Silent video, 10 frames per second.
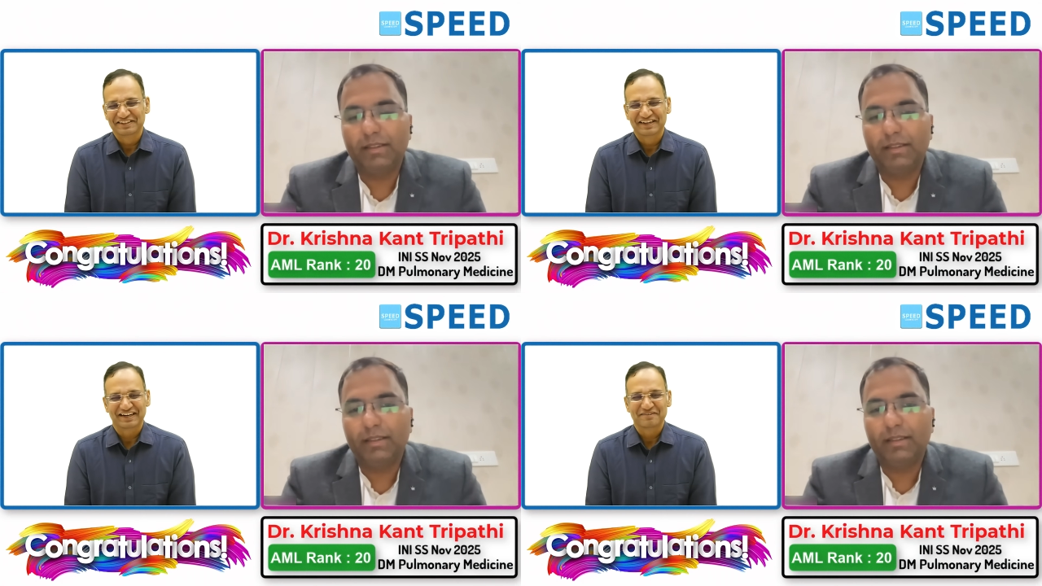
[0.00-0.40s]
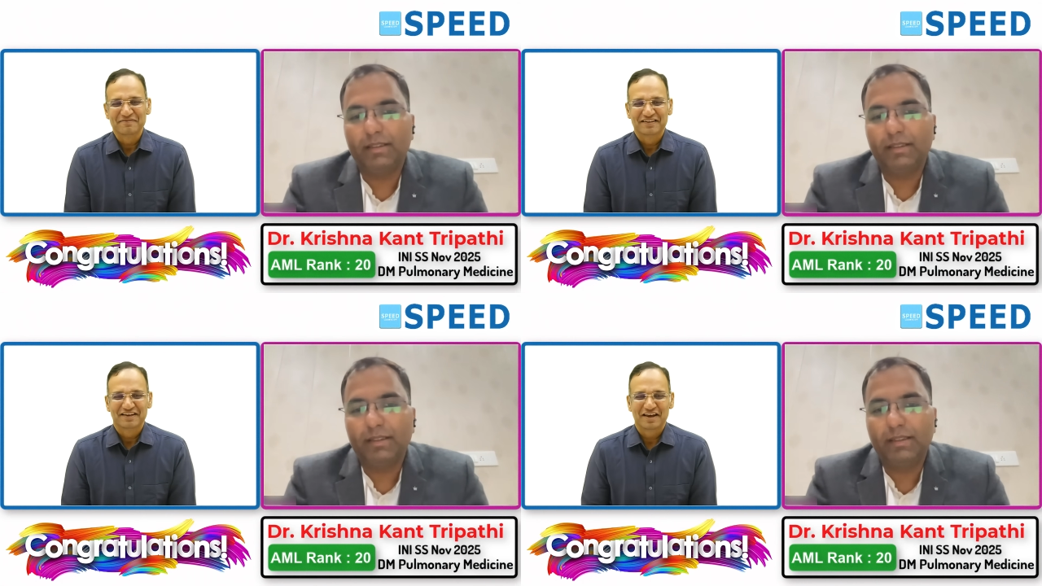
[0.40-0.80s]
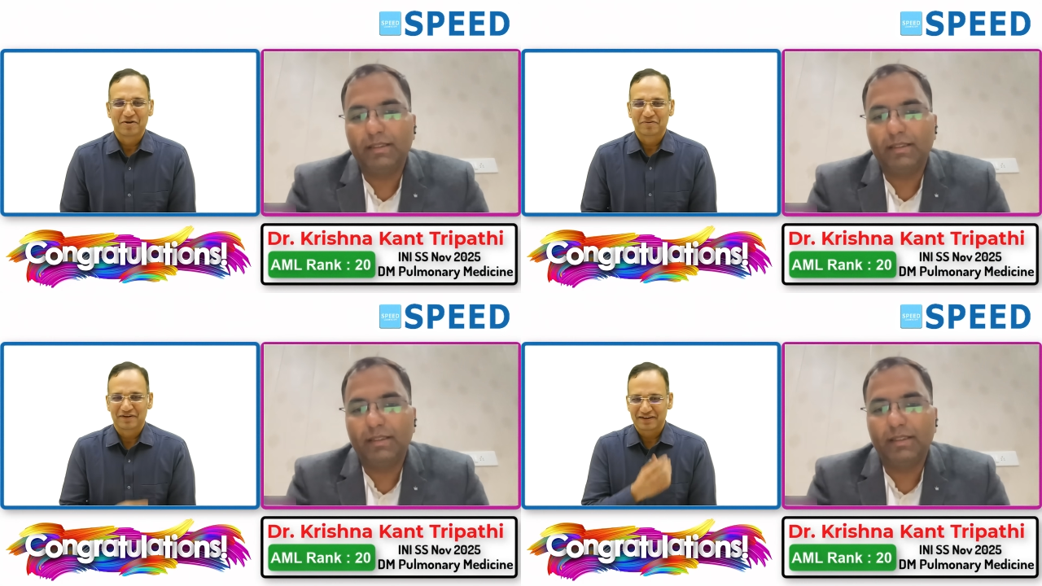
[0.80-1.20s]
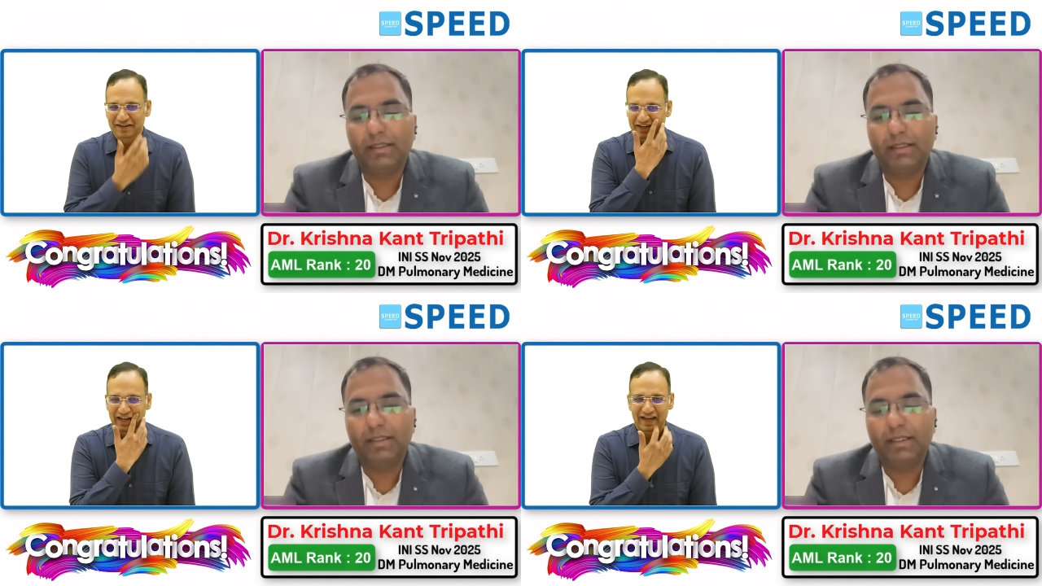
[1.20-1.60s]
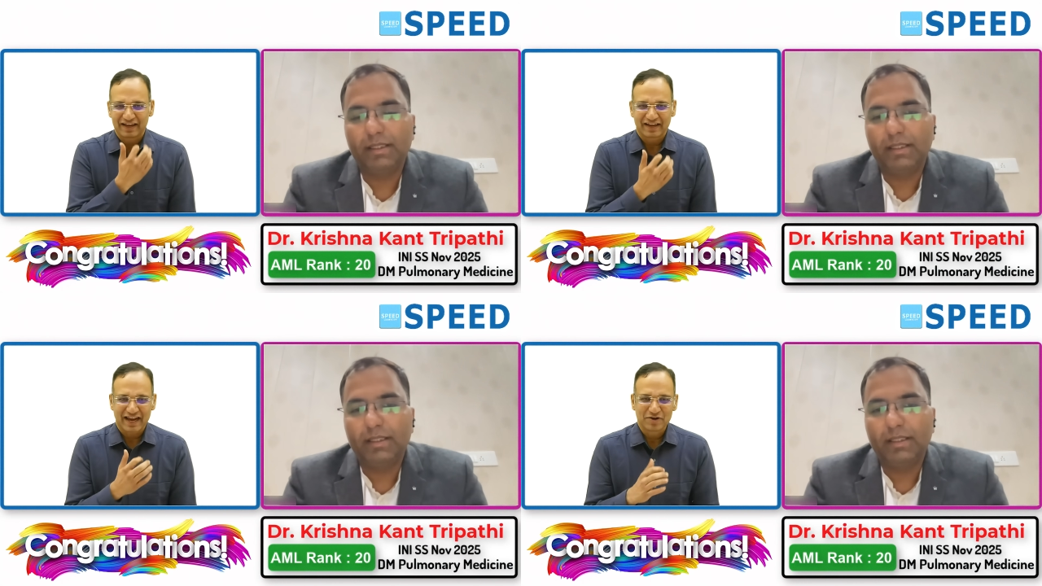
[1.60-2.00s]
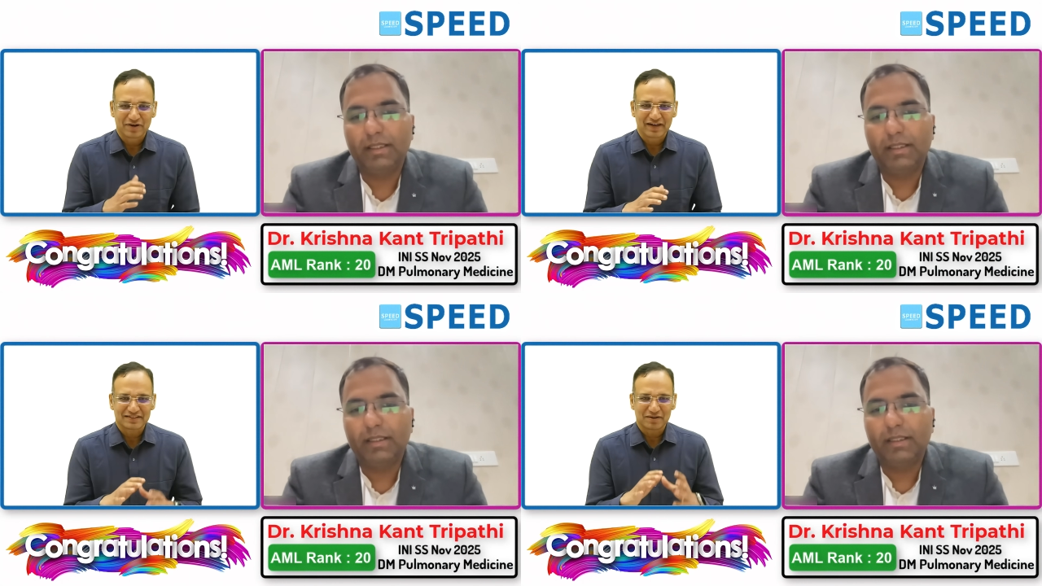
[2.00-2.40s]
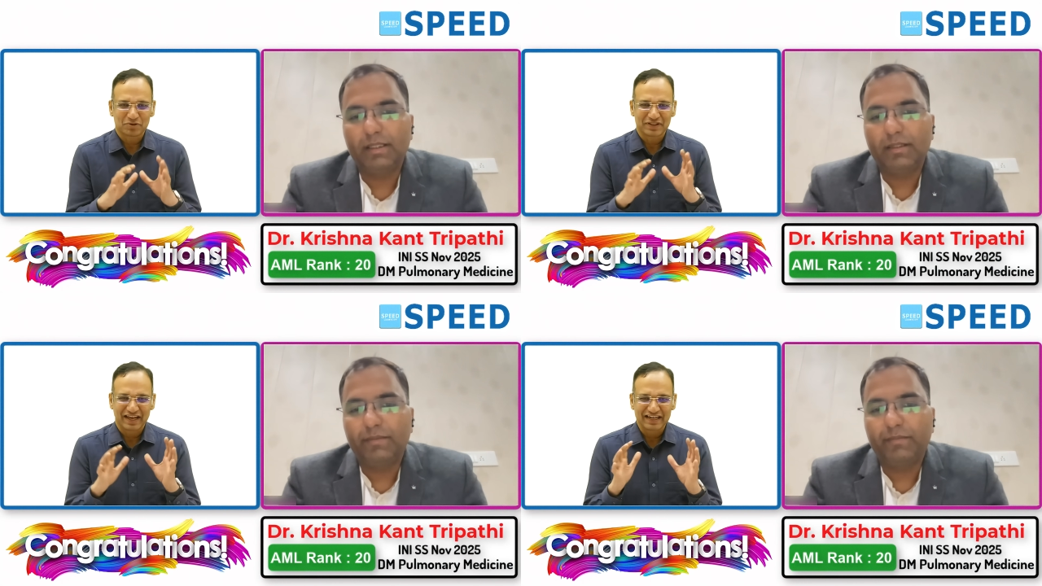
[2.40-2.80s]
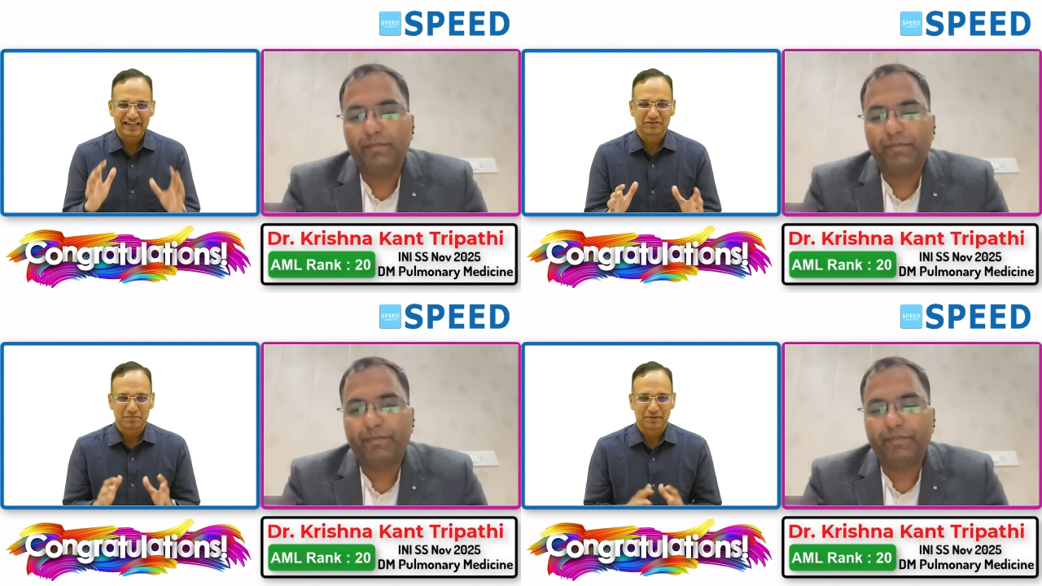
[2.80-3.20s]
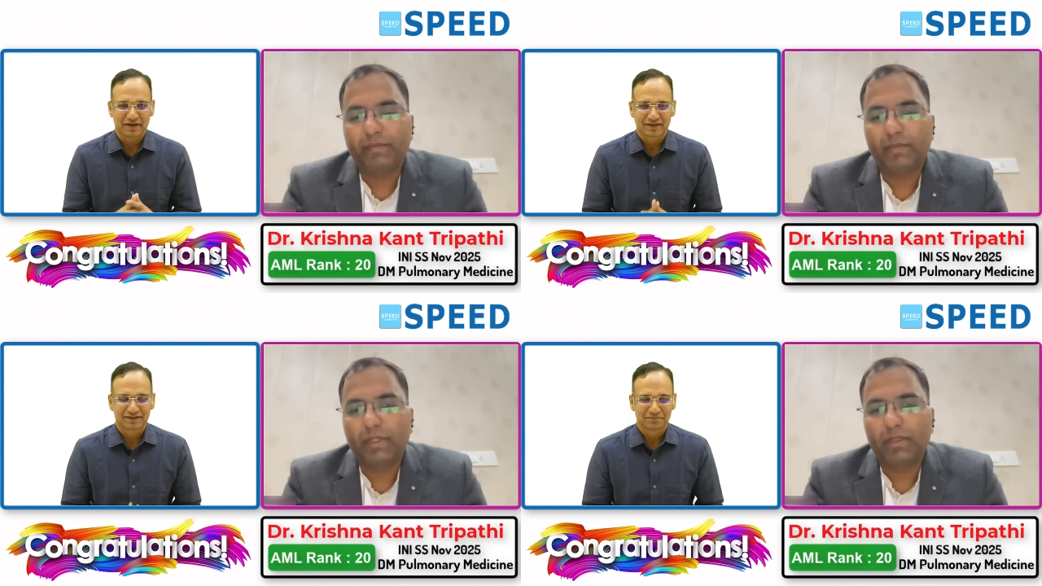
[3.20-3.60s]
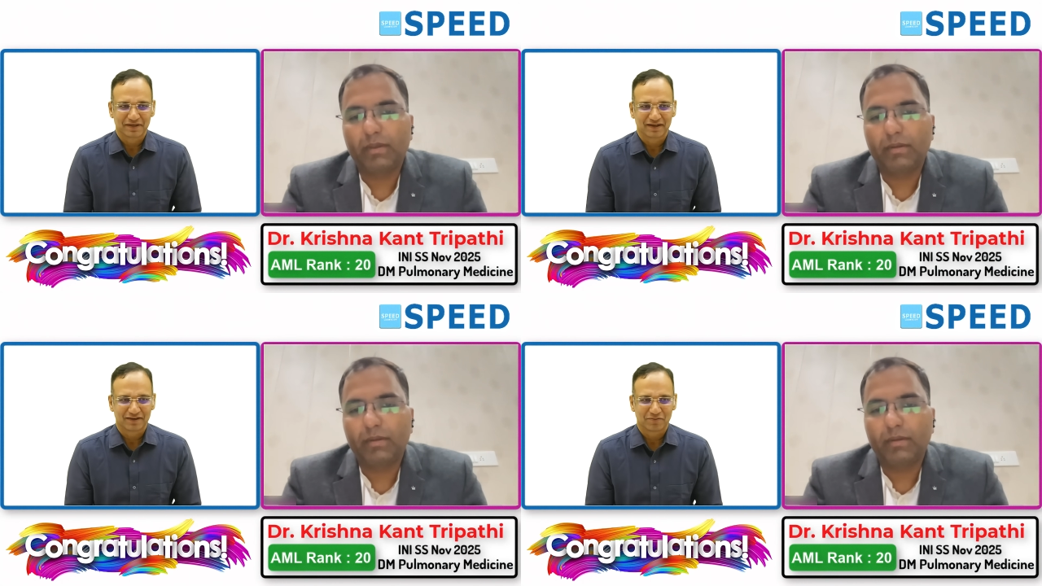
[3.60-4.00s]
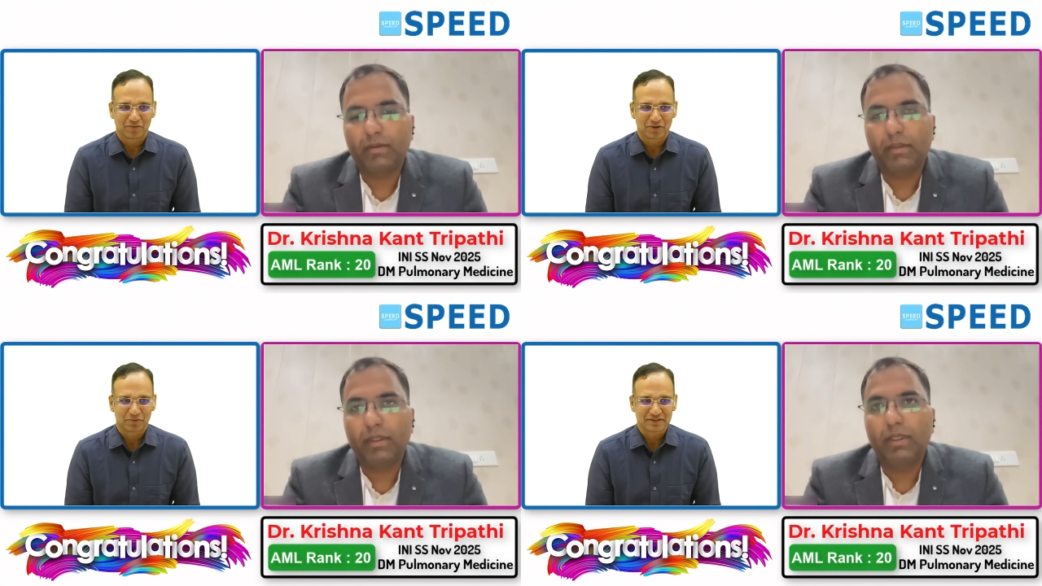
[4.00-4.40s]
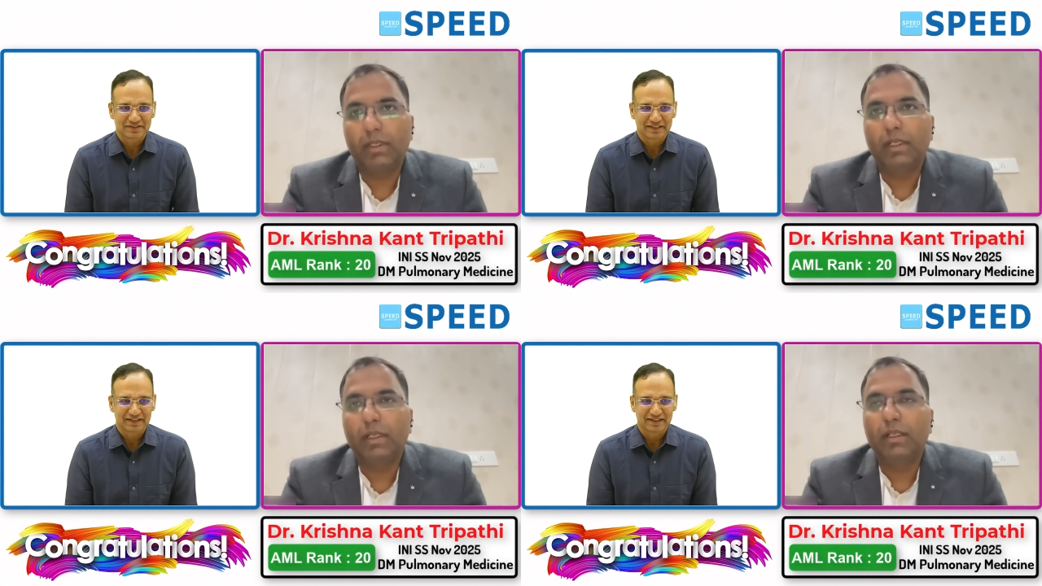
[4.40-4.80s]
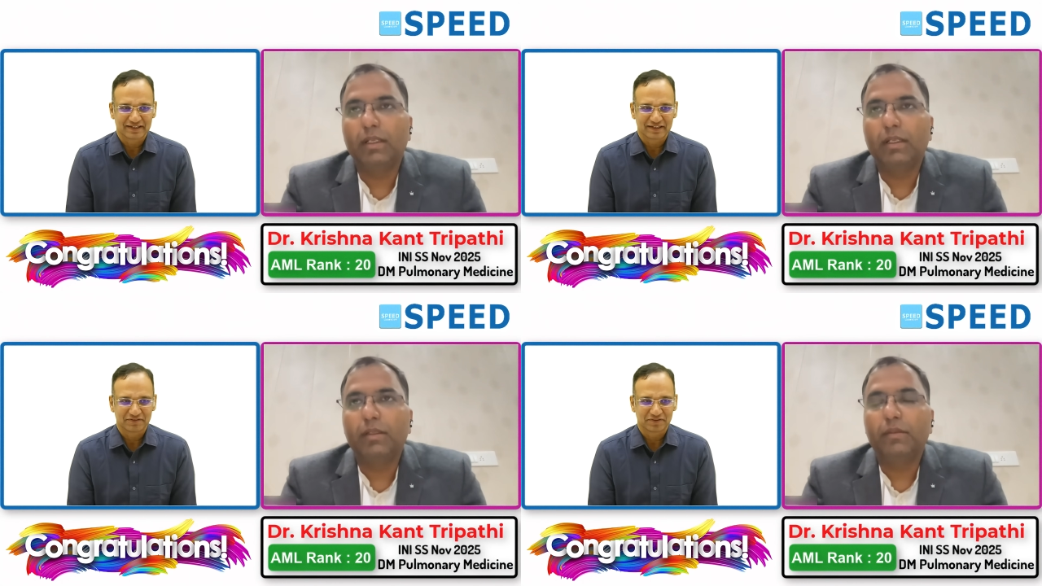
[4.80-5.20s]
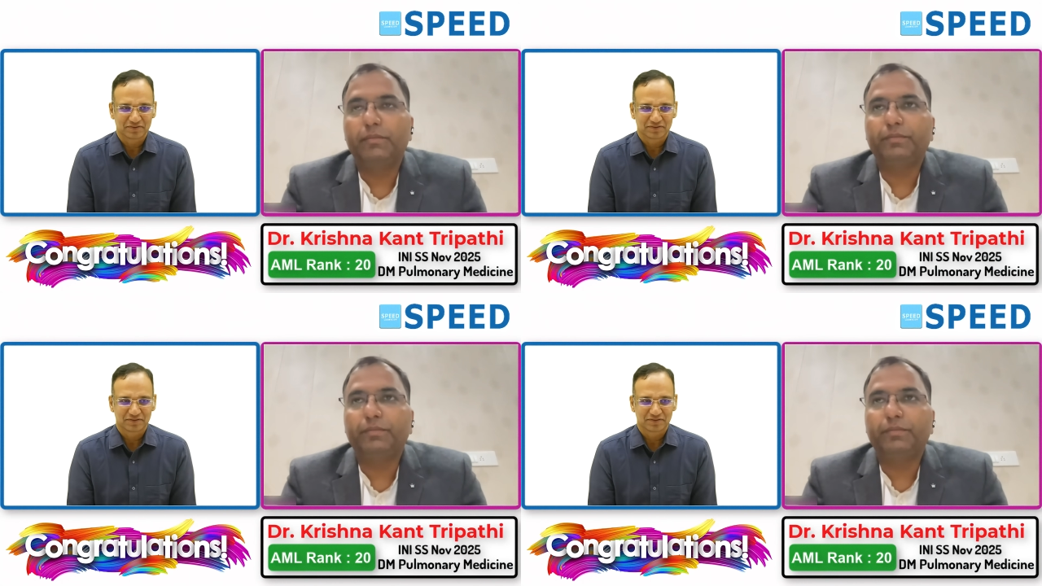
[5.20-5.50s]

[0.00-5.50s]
Speaker 1: Great. Now, can you tell us about the interview part? I mean, what was there in the interview?